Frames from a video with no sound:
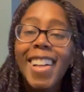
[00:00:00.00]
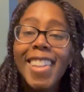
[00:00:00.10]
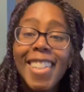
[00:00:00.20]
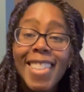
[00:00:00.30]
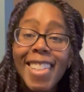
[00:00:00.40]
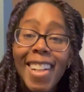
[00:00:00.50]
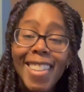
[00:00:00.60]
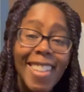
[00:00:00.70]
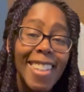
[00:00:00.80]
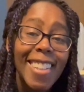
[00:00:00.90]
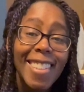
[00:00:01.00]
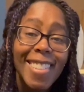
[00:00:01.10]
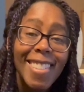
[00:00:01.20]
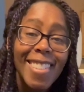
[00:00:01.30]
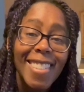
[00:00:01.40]
and that's it, I think.
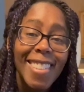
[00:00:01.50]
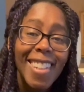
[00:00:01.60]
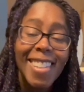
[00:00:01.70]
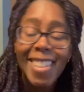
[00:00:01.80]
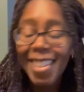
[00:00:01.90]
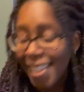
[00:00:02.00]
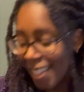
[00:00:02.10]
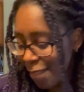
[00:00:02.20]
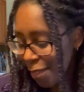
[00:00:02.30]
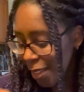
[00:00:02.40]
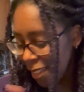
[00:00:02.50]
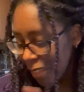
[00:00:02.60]
I think that's it for the